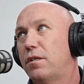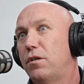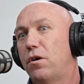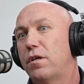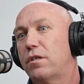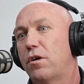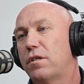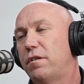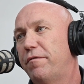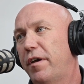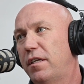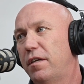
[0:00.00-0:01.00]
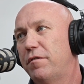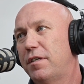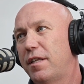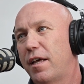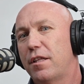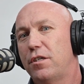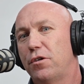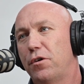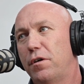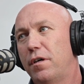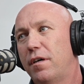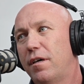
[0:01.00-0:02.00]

not as cost effective as the other two